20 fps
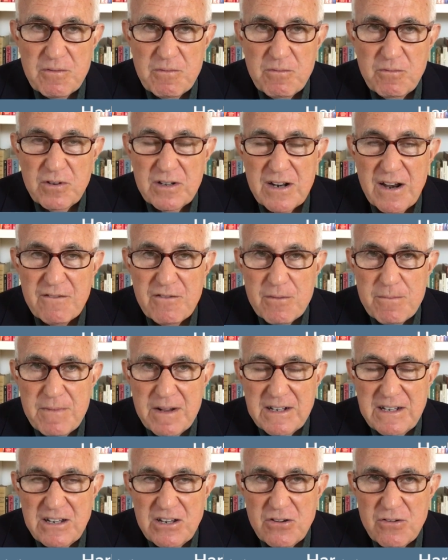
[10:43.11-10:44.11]
Whatever
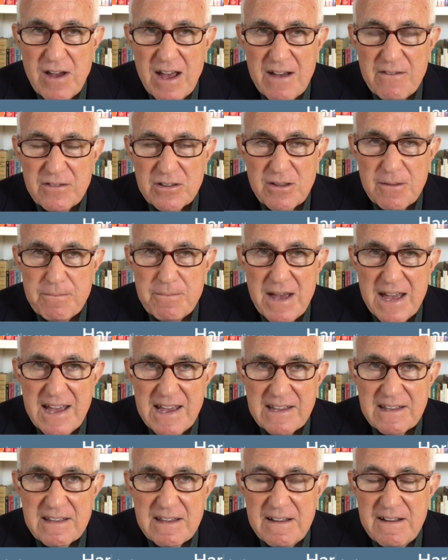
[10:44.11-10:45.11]
money you have in the
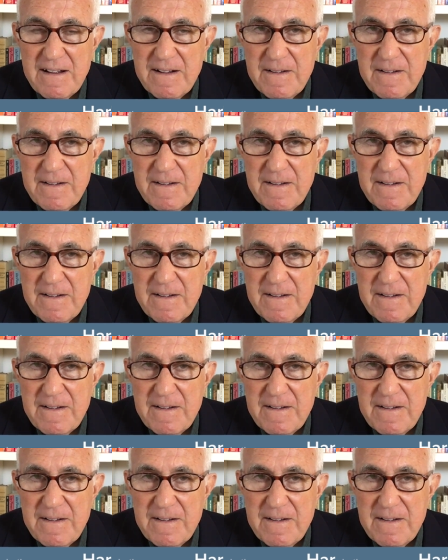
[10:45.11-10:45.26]
bank